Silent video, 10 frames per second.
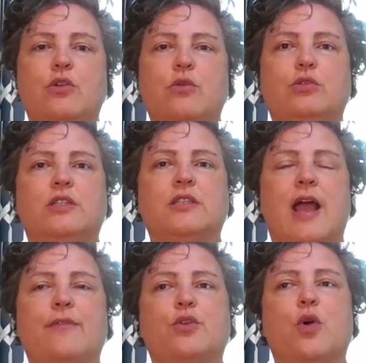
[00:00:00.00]
You just
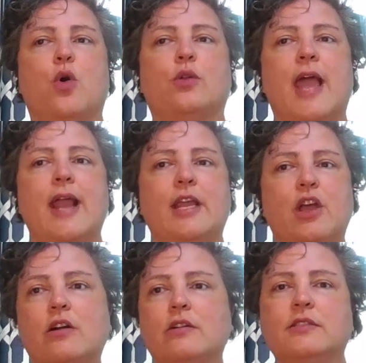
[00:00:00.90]
have to hold
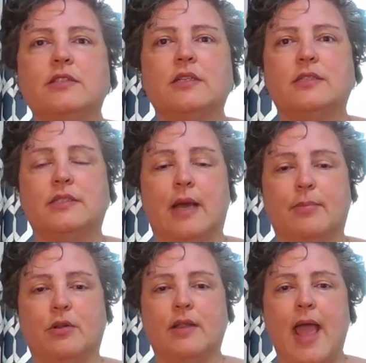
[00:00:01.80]
any yarns
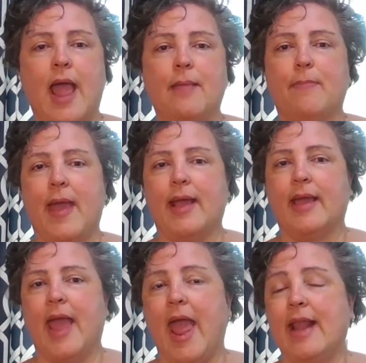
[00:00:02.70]
double and
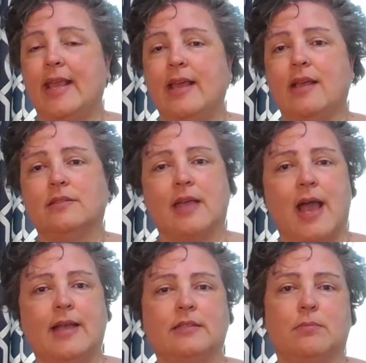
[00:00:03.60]
make any
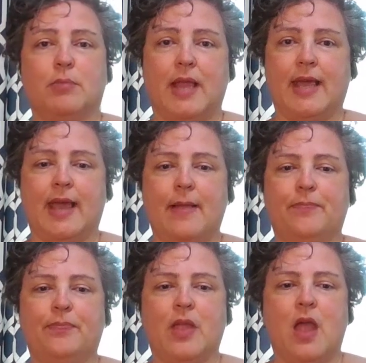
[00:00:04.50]
size
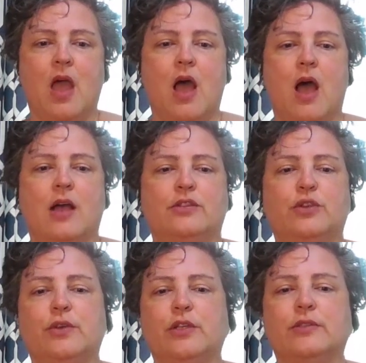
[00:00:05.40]
blanket. Uh,
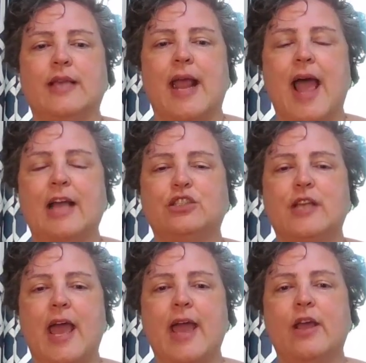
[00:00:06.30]
so you can use that
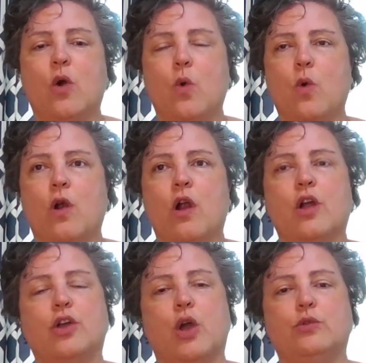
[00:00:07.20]
hashtag
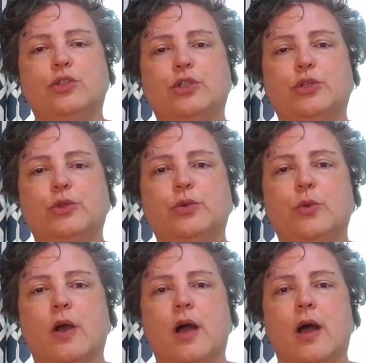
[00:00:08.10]
or go
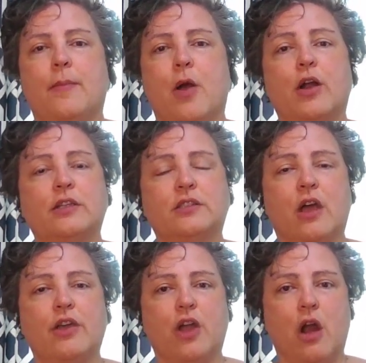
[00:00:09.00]
to um,
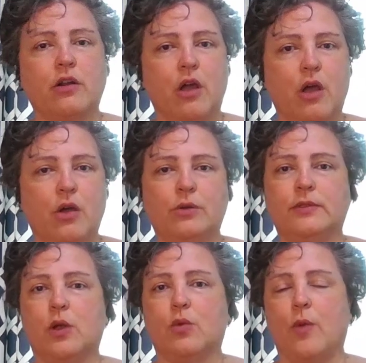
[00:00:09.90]
Arkansas Yarn
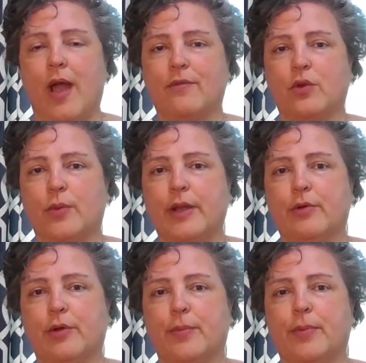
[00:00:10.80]
Co.'s Ravelry
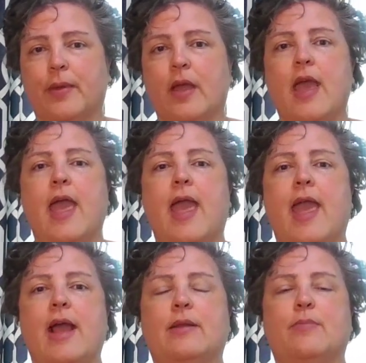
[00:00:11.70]
group
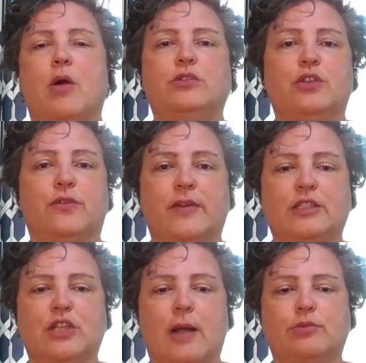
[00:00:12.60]
and post your
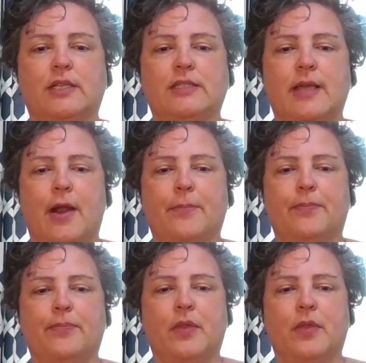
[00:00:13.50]
finished objects there.